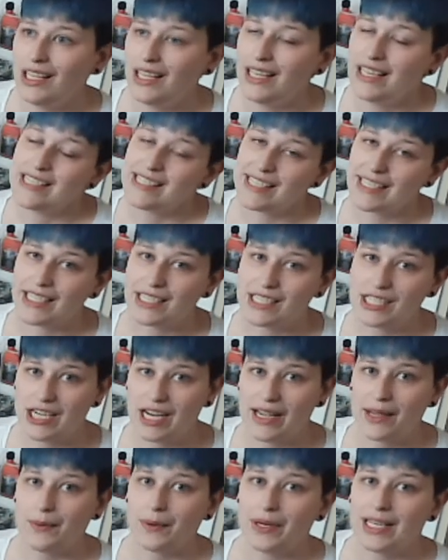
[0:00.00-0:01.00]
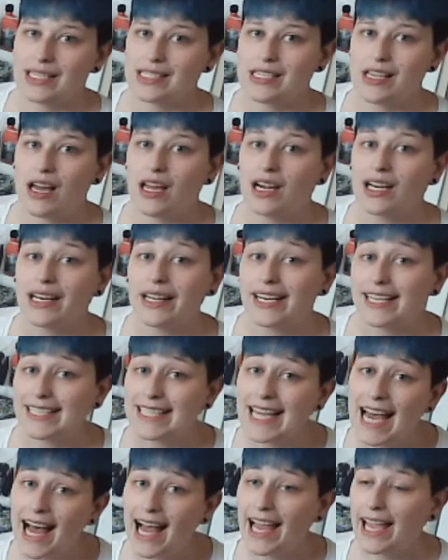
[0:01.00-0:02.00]
6 or 8 wigs on it at a
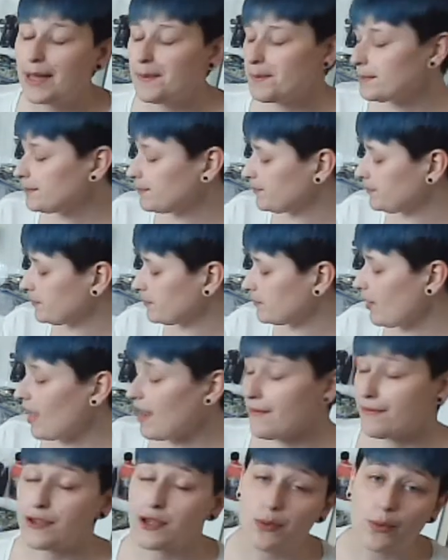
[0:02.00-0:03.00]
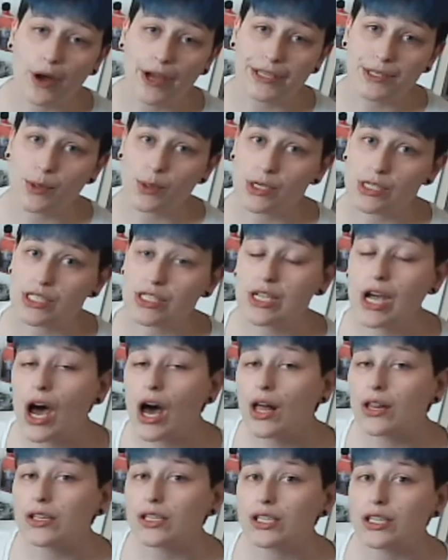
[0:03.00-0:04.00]
time. If you want yours
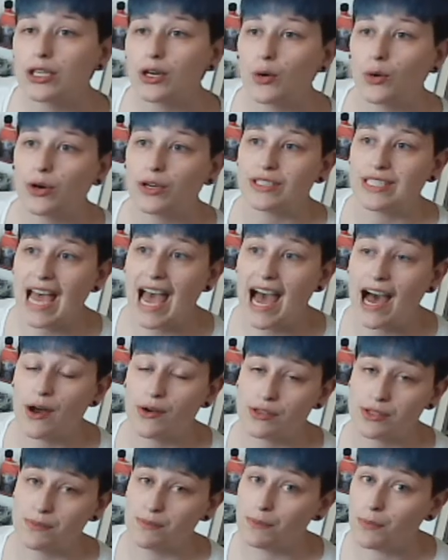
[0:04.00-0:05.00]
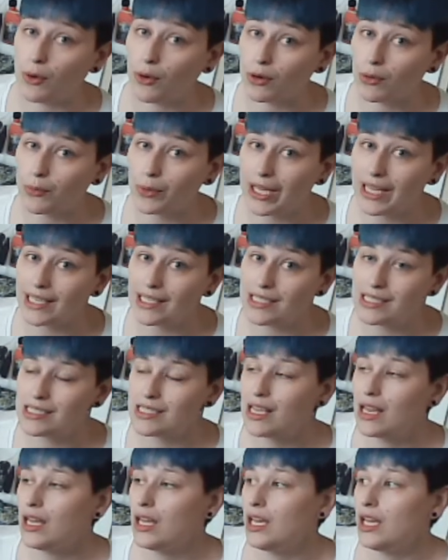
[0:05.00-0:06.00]
taller or to house more wigs,
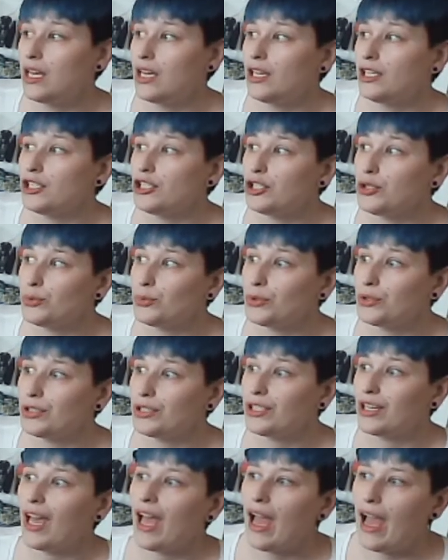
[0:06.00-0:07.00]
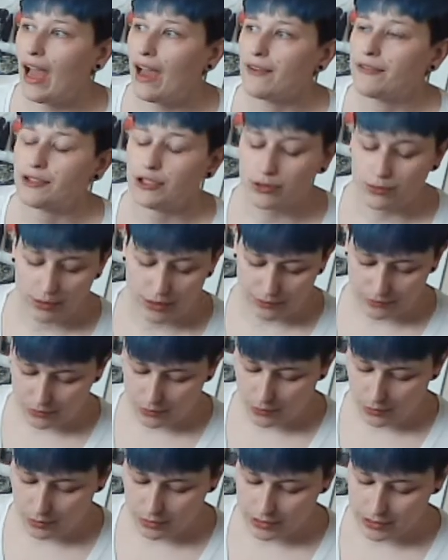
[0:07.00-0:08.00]
you would have to, of
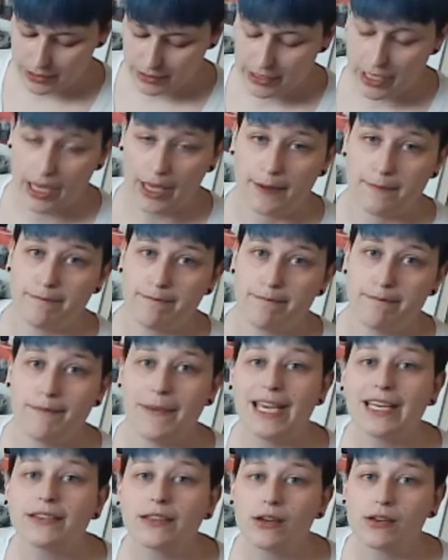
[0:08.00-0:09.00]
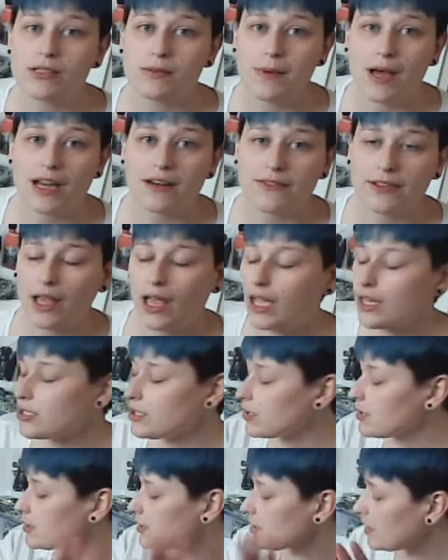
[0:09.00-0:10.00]
course, make those
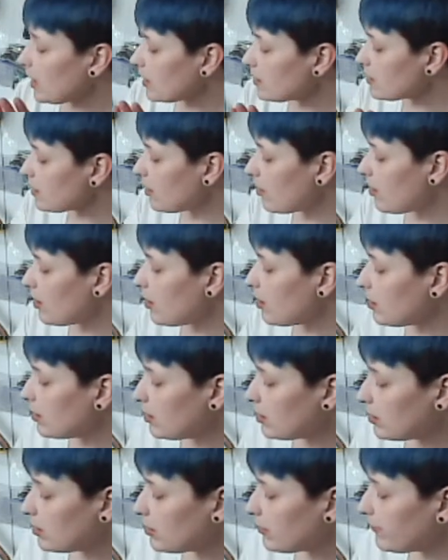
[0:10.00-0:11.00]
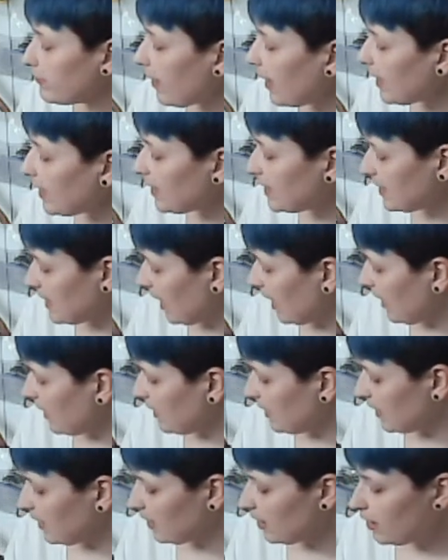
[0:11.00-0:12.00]
modifications. That's all fine and
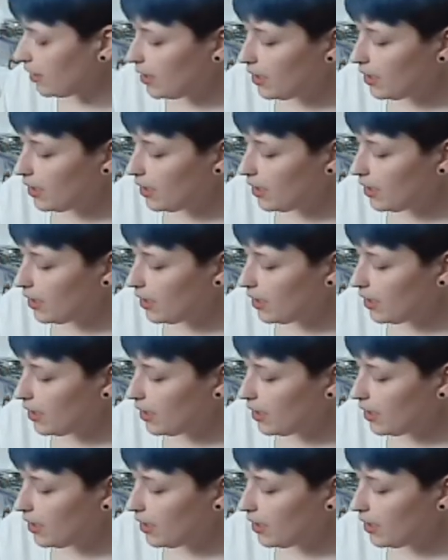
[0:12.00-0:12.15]
dandy.